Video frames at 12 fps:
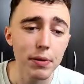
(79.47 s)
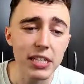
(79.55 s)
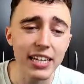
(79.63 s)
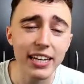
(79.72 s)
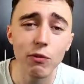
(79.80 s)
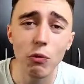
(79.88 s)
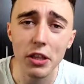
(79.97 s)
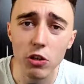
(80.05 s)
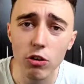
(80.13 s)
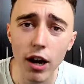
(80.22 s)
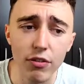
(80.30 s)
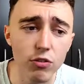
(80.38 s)
But basically,
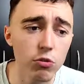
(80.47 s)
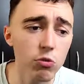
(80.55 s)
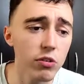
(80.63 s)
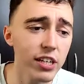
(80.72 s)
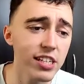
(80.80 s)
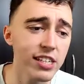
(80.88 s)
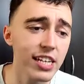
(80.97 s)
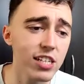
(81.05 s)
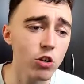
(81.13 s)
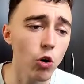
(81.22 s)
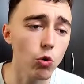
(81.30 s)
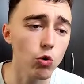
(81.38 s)
what you have to do is
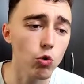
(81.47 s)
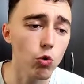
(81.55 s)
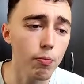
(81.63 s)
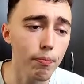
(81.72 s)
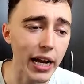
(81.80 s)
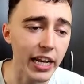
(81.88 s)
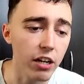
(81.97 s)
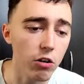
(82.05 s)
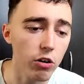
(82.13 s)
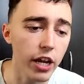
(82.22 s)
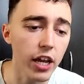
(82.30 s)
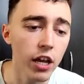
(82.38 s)
just go to mining,
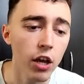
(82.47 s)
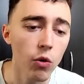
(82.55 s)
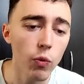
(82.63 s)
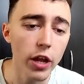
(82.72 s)
okay?